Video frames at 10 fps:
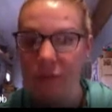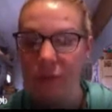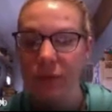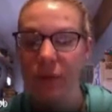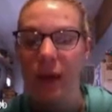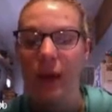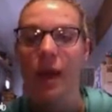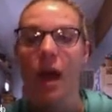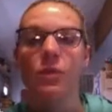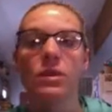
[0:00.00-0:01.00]
Okay.
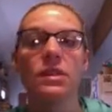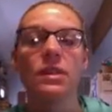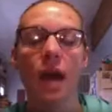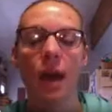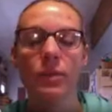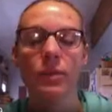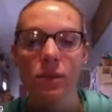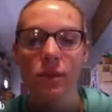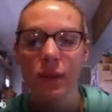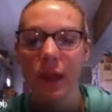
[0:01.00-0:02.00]
I was
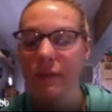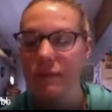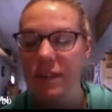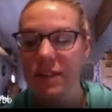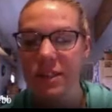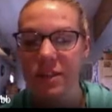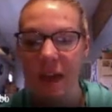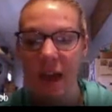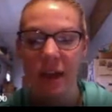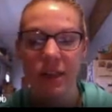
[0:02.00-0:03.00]
absolutely convinced
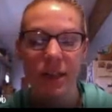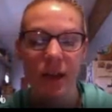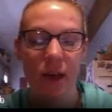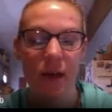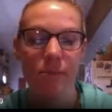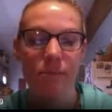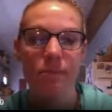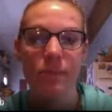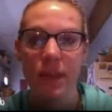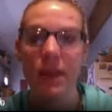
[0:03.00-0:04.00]
that
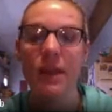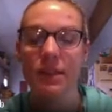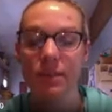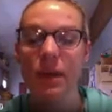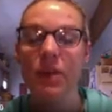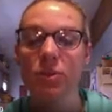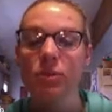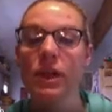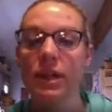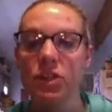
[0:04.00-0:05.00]
he had some major
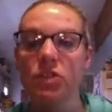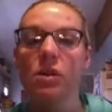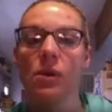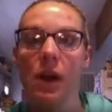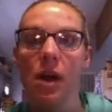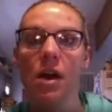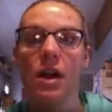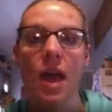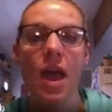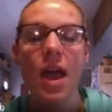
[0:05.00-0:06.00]
blood issue going on.
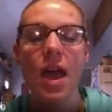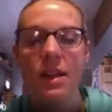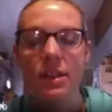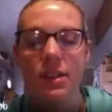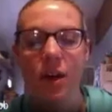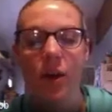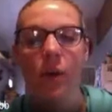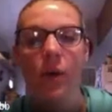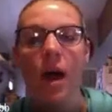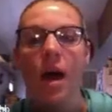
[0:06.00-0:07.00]
And so
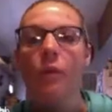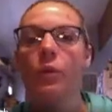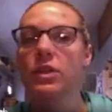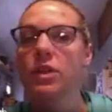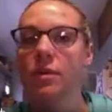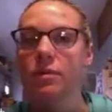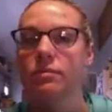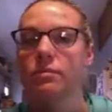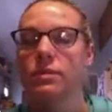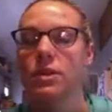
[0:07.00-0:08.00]
we took him
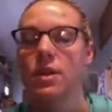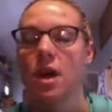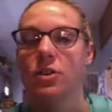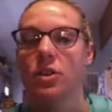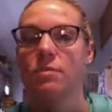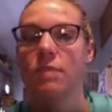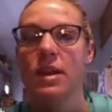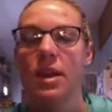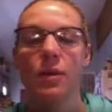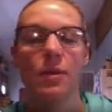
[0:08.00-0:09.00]
to the doctor on Monday,
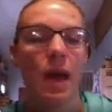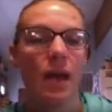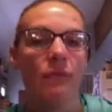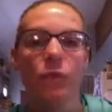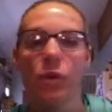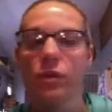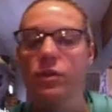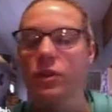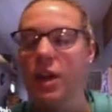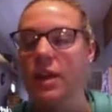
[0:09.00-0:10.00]
went back and forth trying
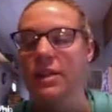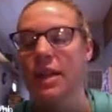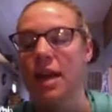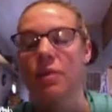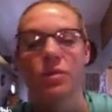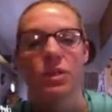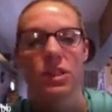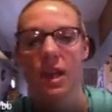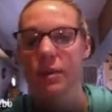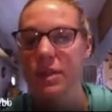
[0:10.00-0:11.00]
to decide whether we should take
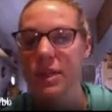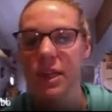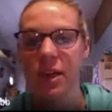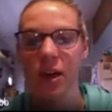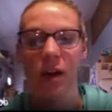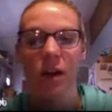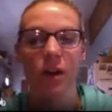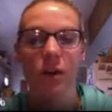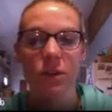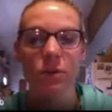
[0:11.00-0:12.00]
him into the ER, and
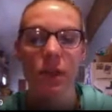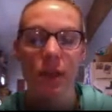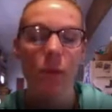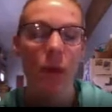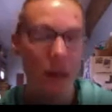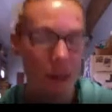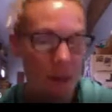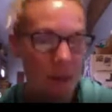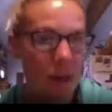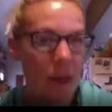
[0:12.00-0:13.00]
ultimately waited
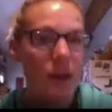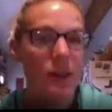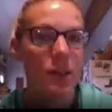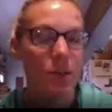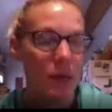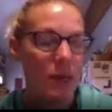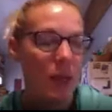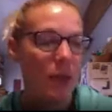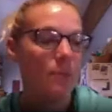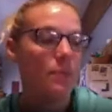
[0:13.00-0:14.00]
till Monday.
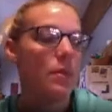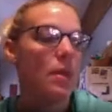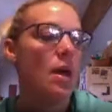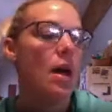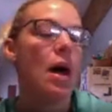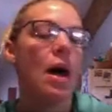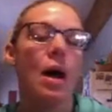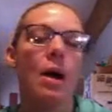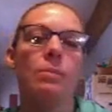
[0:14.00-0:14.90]
Um,